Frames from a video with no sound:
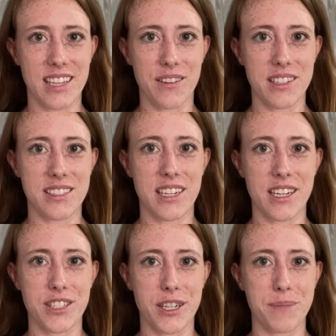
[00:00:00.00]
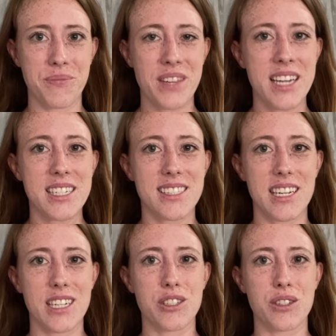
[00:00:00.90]
Southeast Asia.
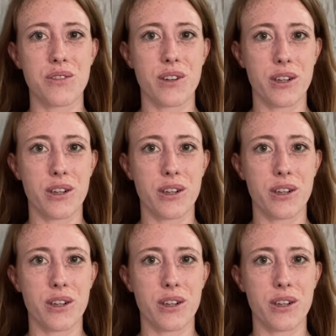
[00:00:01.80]
Stay tuned for